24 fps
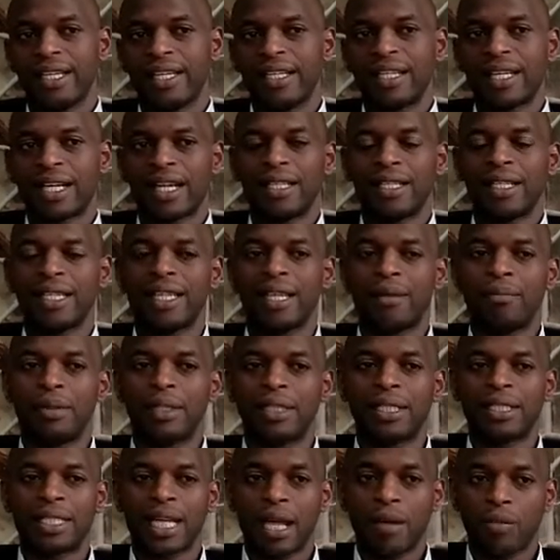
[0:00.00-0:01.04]
It can either
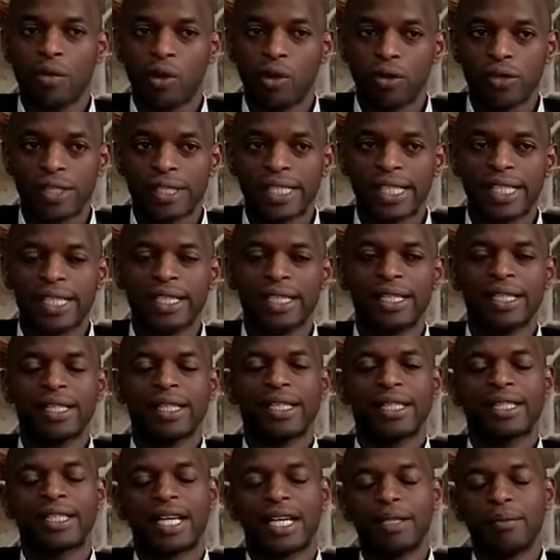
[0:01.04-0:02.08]
be time costing,
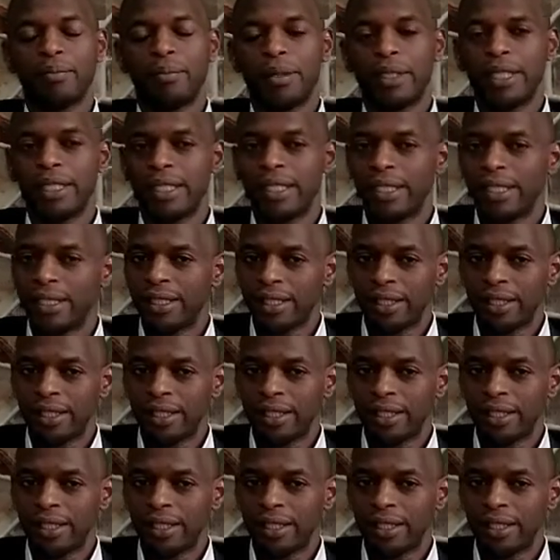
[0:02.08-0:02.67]
it can be